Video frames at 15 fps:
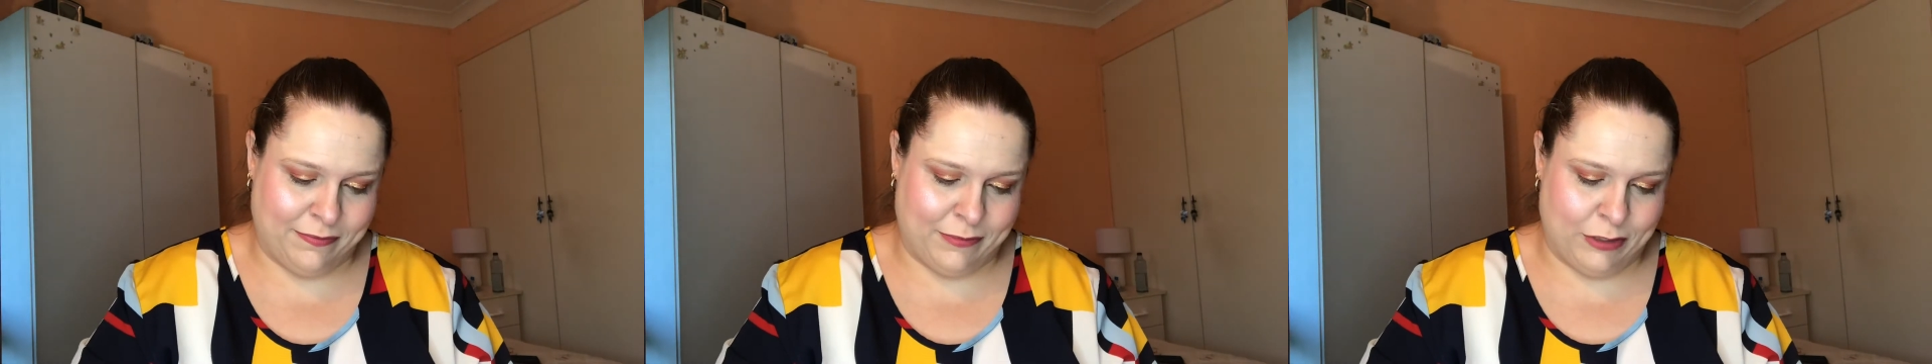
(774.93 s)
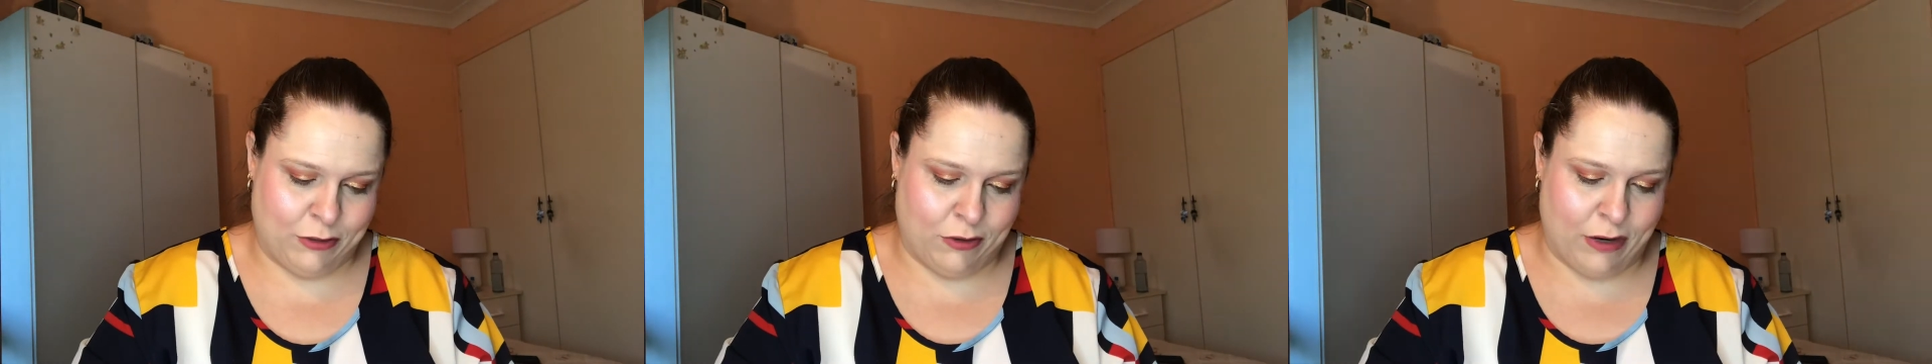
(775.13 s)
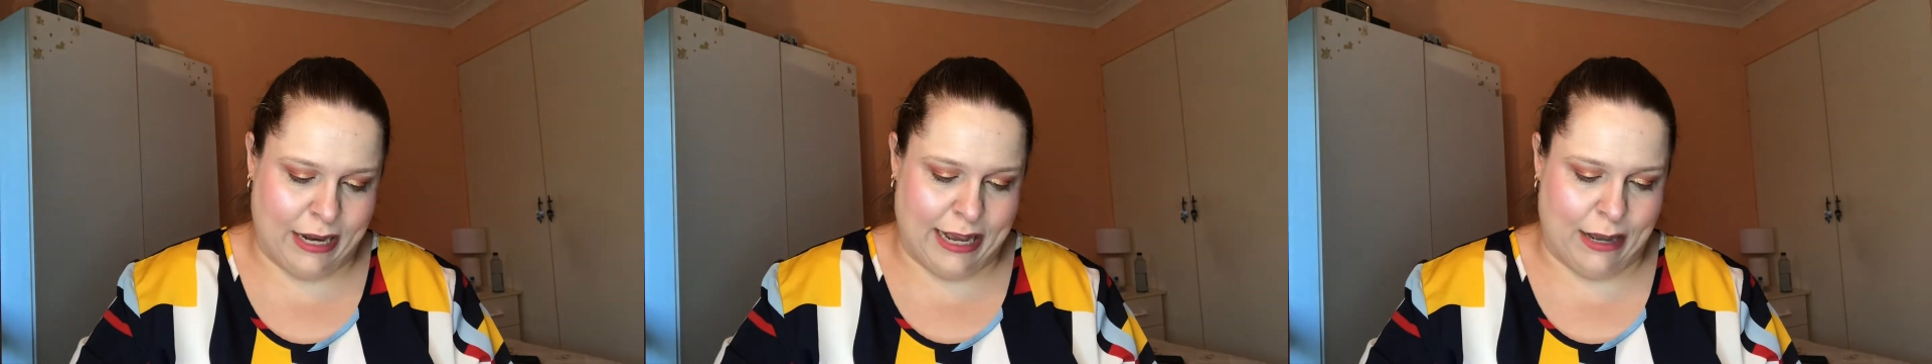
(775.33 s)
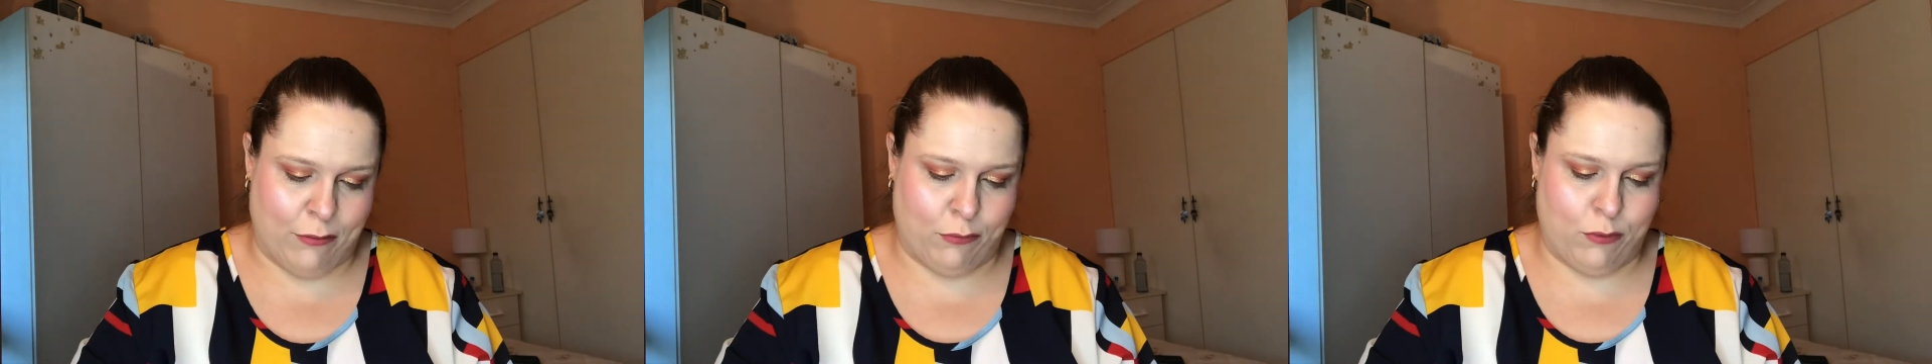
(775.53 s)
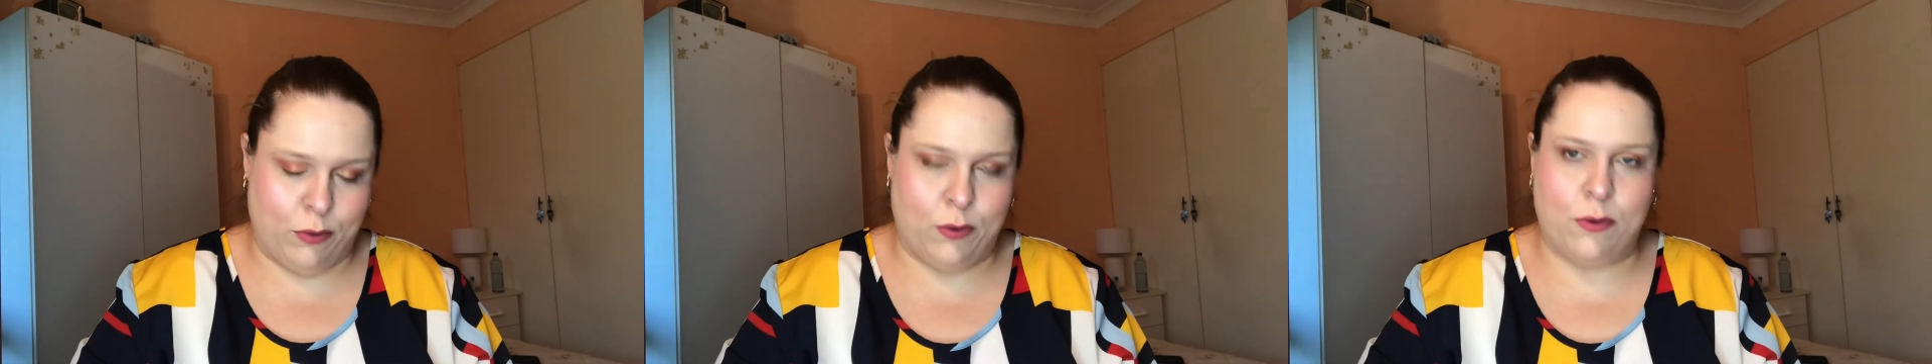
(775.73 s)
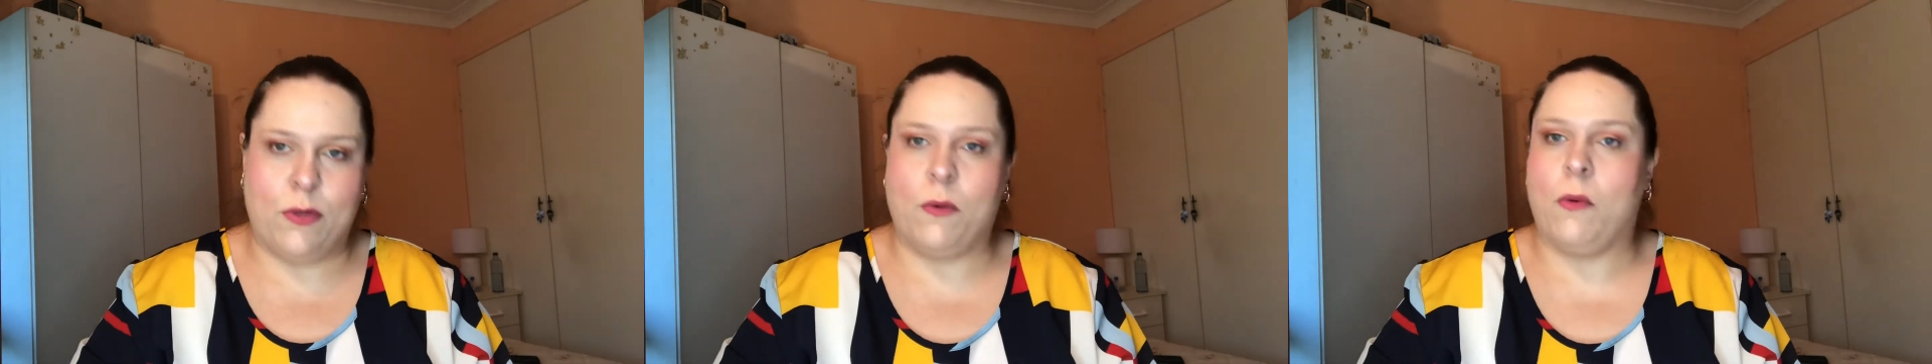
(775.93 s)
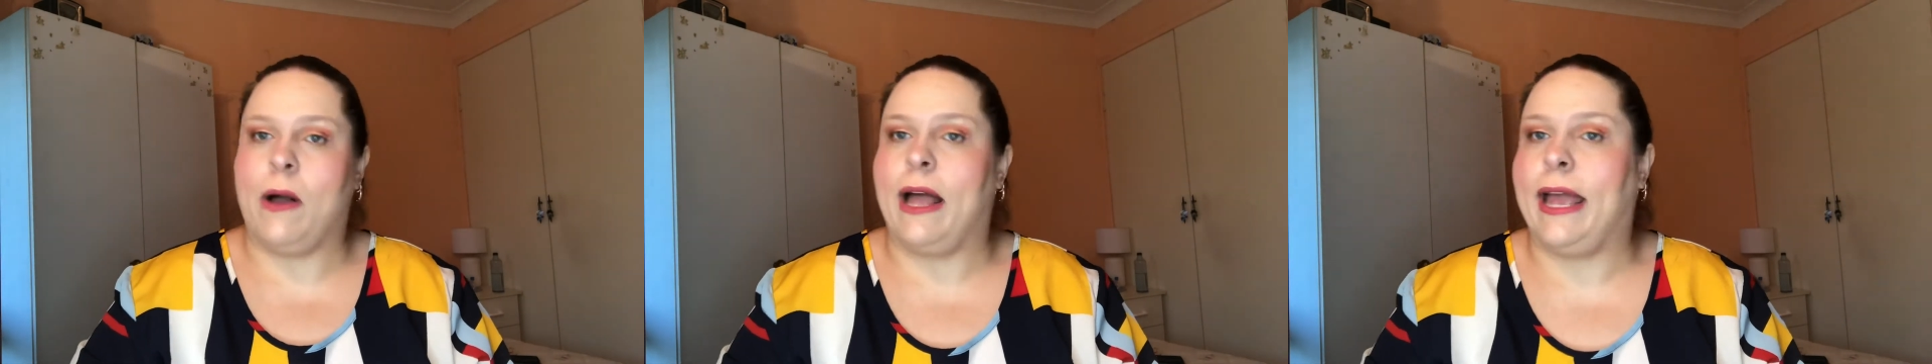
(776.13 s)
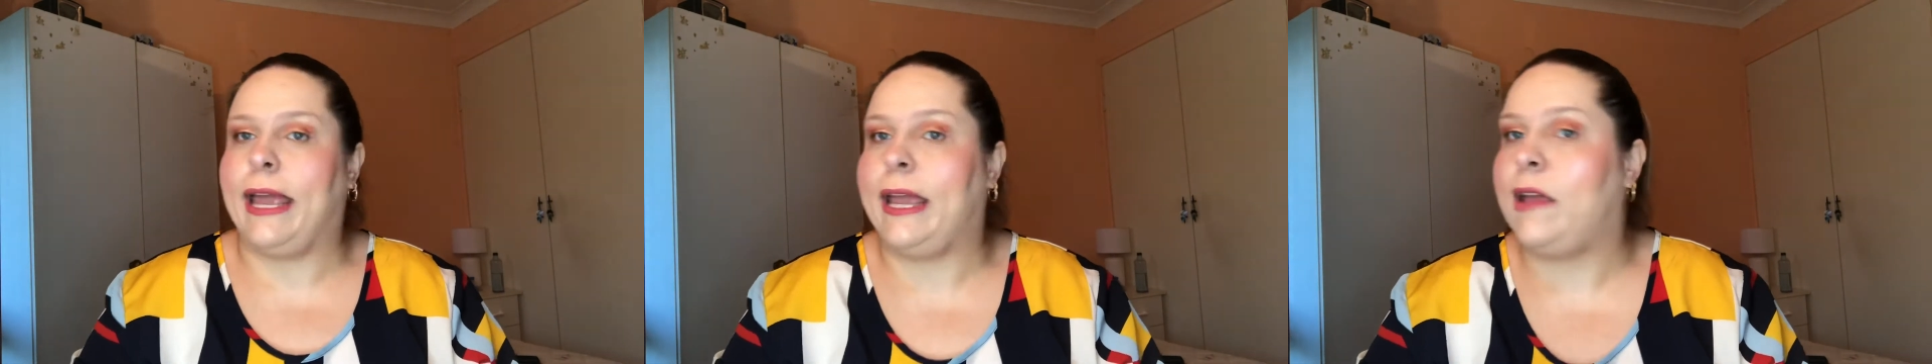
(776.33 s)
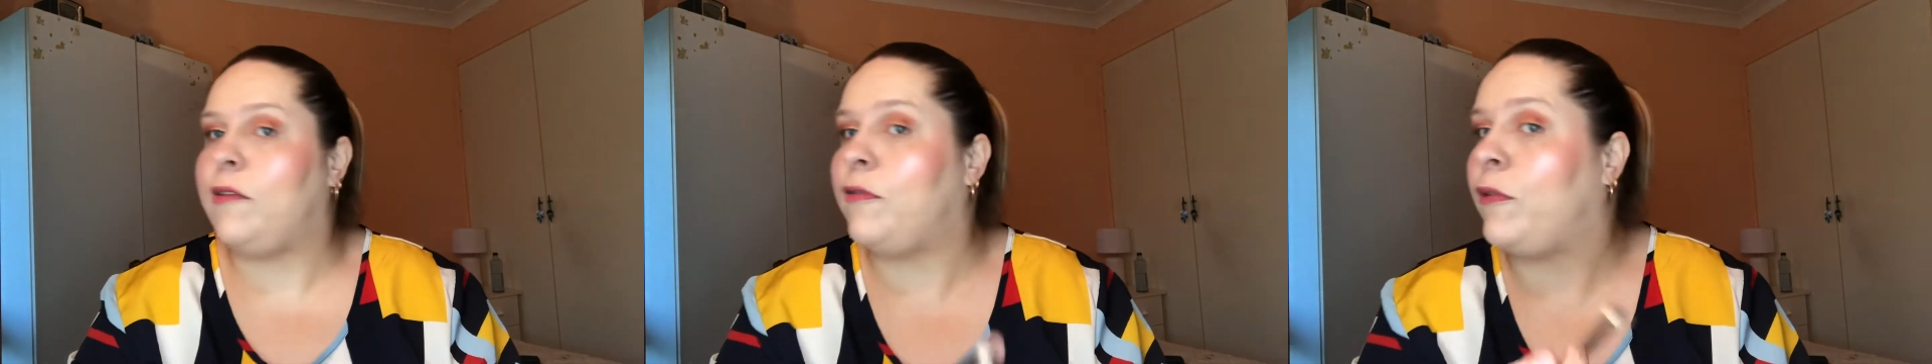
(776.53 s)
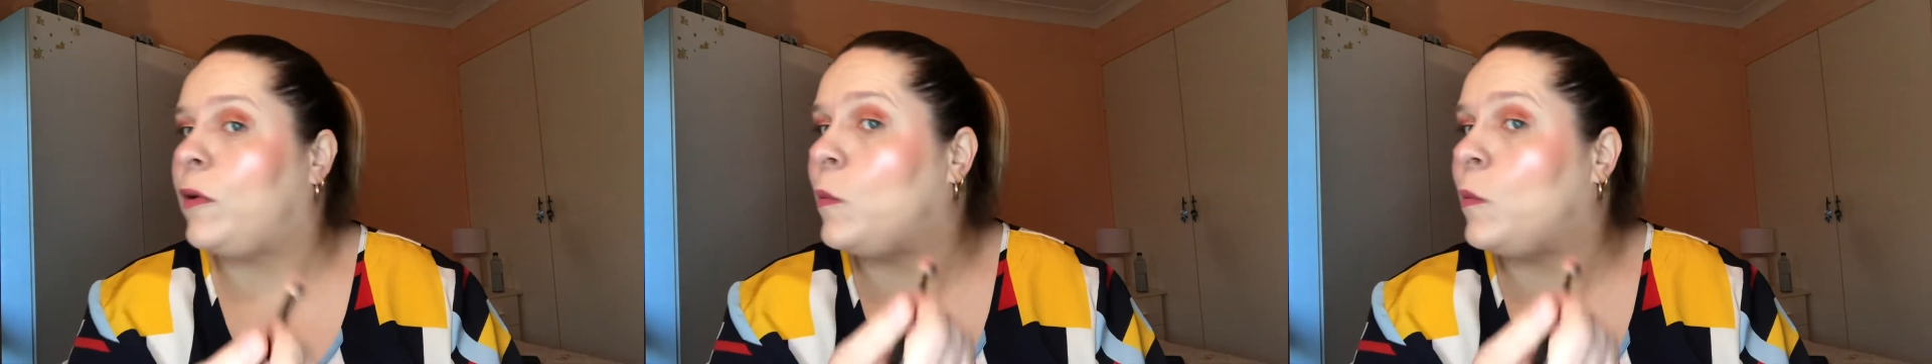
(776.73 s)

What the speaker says: Try out Rule the Wave.